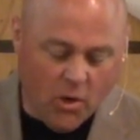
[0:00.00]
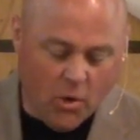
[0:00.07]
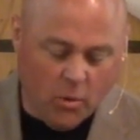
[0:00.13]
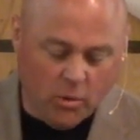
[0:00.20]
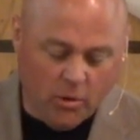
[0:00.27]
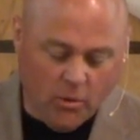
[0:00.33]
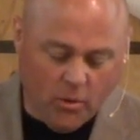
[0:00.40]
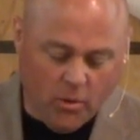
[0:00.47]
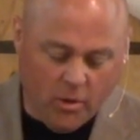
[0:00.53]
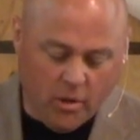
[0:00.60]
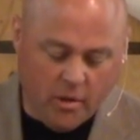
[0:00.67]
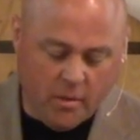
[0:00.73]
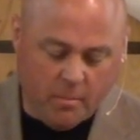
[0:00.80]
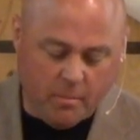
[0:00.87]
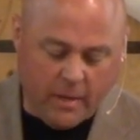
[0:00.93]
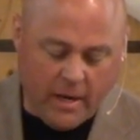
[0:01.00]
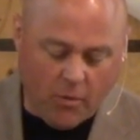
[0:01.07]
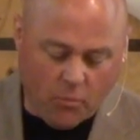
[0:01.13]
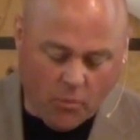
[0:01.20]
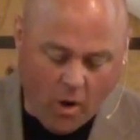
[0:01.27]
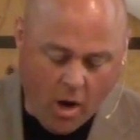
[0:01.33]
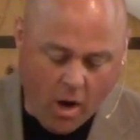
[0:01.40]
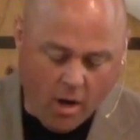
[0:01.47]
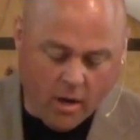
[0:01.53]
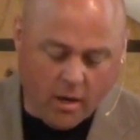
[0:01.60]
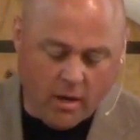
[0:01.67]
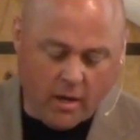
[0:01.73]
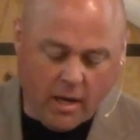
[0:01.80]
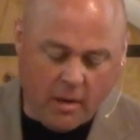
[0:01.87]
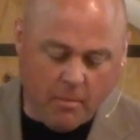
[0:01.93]
O Lord, my
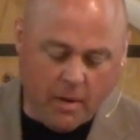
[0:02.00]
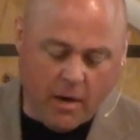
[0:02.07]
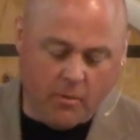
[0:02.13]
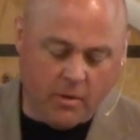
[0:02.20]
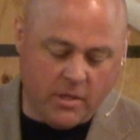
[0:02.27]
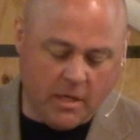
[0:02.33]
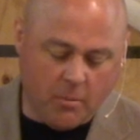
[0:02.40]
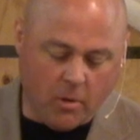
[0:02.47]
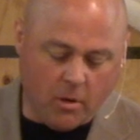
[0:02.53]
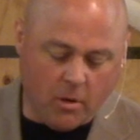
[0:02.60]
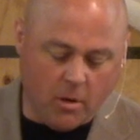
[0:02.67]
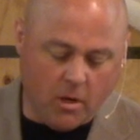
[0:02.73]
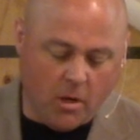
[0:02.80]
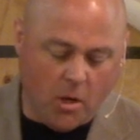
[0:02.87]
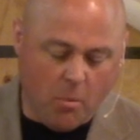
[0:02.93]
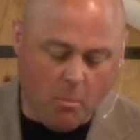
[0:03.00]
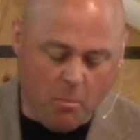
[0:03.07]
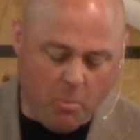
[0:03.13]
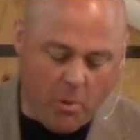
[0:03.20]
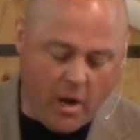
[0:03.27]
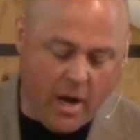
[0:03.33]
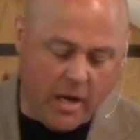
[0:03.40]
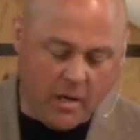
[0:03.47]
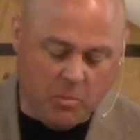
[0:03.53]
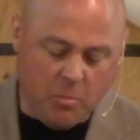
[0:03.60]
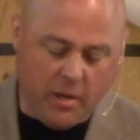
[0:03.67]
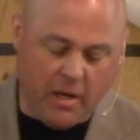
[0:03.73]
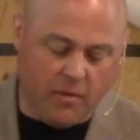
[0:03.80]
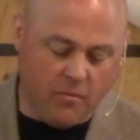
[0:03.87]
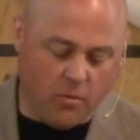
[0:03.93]
rock and my redeemer, bought and
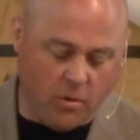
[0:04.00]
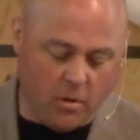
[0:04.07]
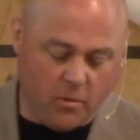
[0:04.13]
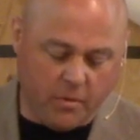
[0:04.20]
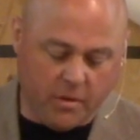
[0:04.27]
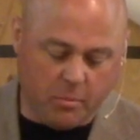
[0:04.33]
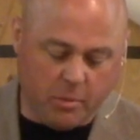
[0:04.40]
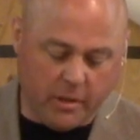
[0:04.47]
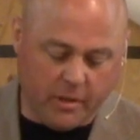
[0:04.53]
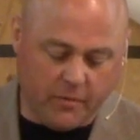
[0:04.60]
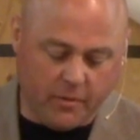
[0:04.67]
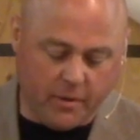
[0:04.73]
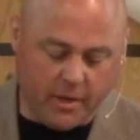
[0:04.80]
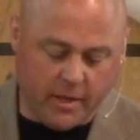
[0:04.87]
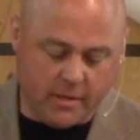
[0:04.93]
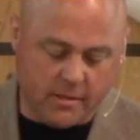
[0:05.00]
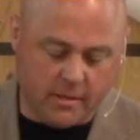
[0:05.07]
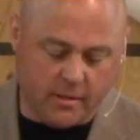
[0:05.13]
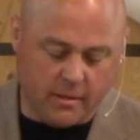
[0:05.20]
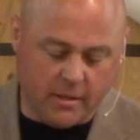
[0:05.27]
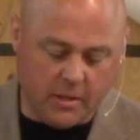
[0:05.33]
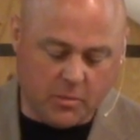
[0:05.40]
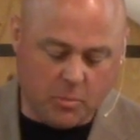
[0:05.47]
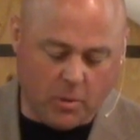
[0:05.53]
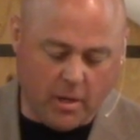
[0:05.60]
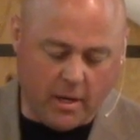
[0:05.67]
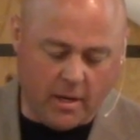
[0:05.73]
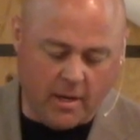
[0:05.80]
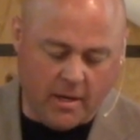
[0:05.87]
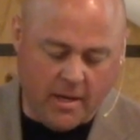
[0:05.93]
paid for with the blood of Christ. Let us
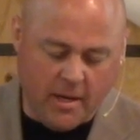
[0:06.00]
pray.